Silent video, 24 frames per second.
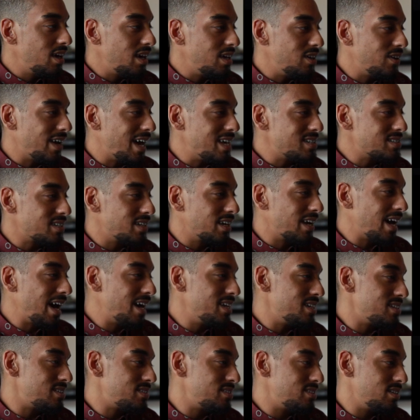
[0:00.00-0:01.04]
And you guys can
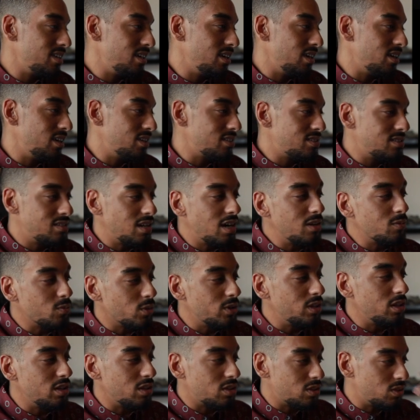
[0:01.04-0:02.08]
kind of see, and it's done
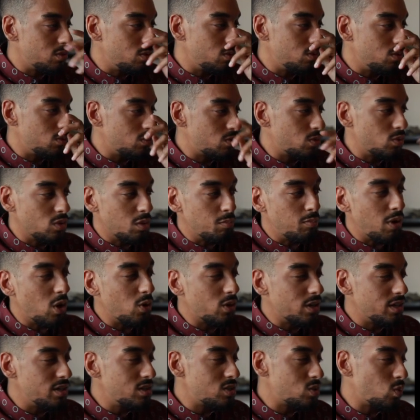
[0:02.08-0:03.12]
really through the
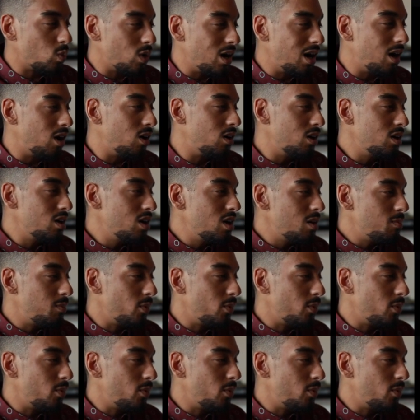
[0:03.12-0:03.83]
bokeh as well,